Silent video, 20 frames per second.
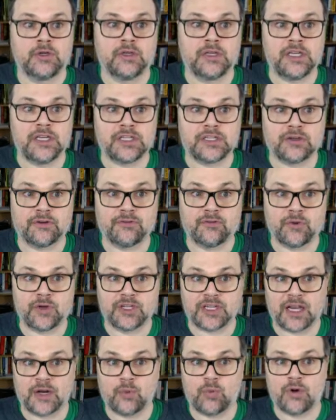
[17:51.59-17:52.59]
each of
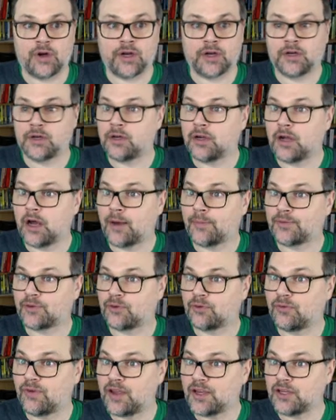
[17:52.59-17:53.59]
which had 1
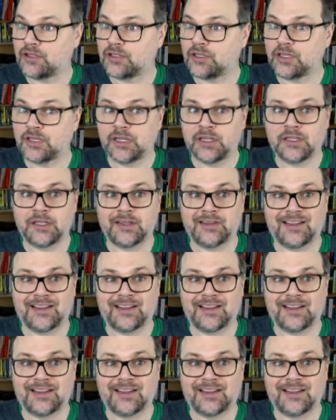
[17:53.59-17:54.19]
observation in it.